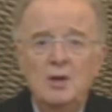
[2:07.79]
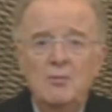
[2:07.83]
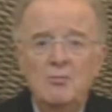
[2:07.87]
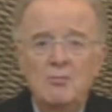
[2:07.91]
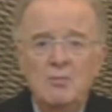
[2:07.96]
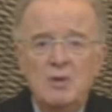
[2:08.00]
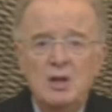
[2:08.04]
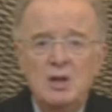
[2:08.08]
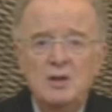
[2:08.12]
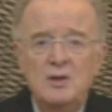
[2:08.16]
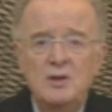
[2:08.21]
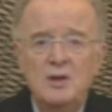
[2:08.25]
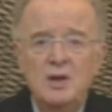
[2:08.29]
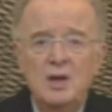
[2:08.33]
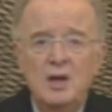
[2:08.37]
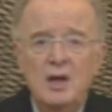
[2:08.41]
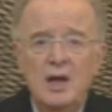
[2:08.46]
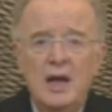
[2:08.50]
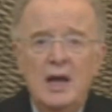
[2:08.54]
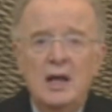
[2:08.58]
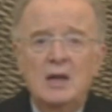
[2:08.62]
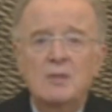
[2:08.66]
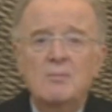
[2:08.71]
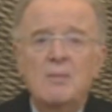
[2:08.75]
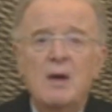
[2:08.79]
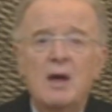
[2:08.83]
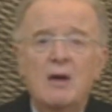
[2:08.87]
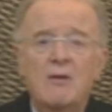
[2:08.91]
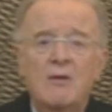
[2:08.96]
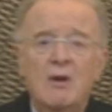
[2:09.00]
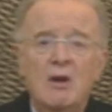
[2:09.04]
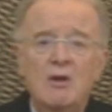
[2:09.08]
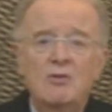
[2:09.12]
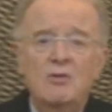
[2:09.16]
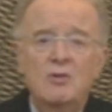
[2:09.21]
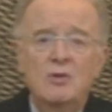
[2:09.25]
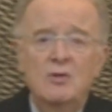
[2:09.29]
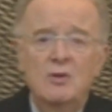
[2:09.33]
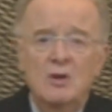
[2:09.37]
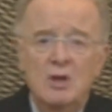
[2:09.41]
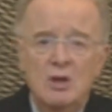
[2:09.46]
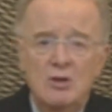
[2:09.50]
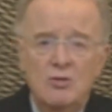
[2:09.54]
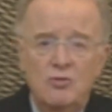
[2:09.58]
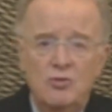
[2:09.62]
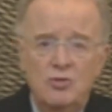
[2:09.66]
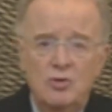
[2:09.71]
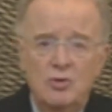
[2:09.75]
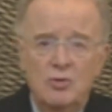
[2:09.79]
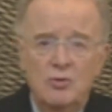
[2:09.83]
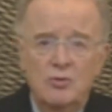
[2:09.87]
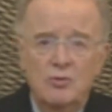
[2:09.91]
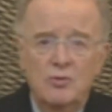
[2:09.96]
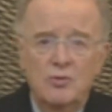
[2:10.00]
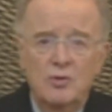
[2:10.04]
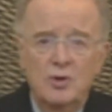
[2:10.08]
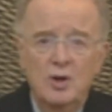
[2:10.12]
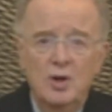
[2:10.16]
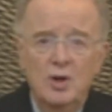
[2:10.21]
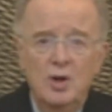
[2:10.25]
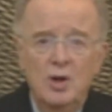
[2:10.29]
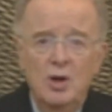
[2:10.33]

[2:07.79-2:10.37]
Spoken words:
media, and migration issues,